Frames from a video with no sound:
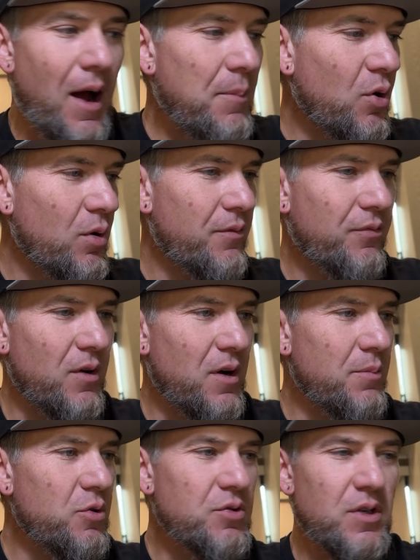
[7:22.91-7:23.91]
I'm going
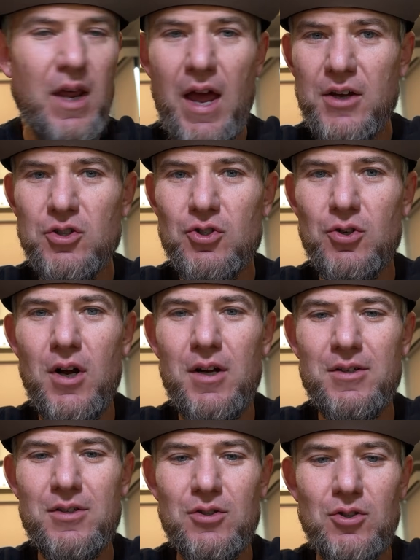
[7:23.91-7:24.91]
from using Hex
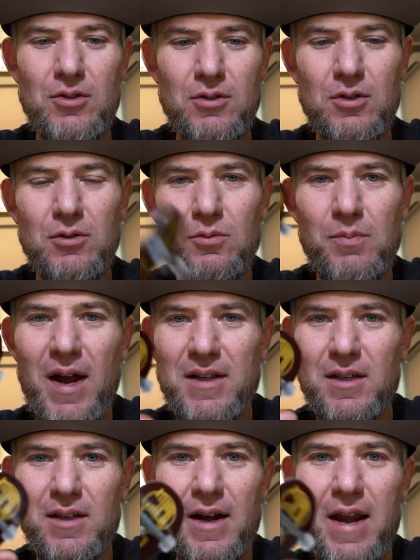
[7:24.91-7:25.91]
trucks to back
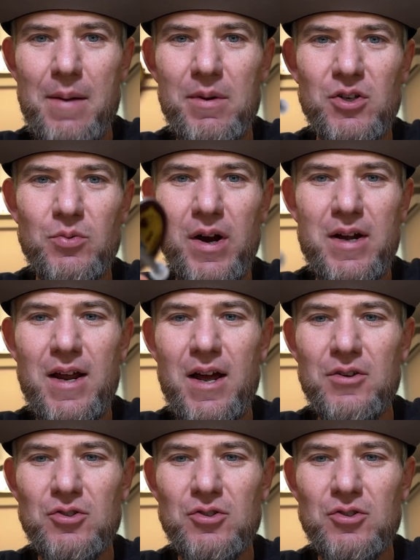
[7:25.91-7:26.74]
to Dynamics right now.